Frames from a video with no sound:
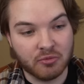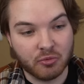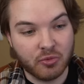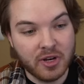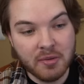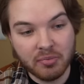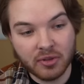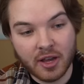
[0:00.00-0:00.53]

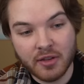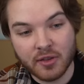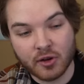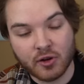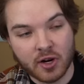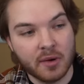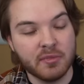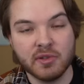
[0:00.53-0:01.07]
replay the
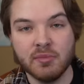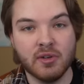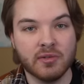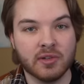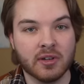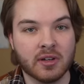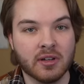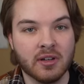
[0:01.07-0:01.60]
Cribs
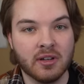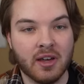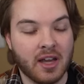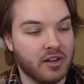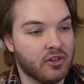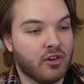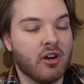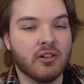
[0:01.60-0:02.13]
music
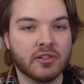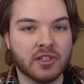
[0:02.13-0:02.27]
and you're all